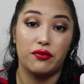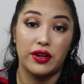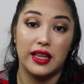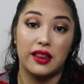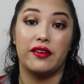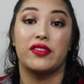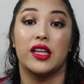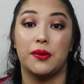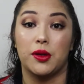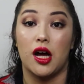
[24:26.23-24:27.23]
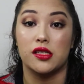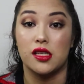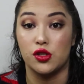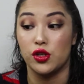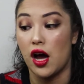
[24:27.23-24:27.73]
really love the lip
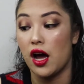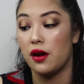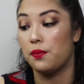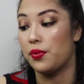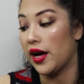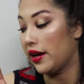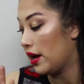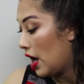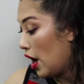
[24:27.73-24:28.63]
glosses or not, but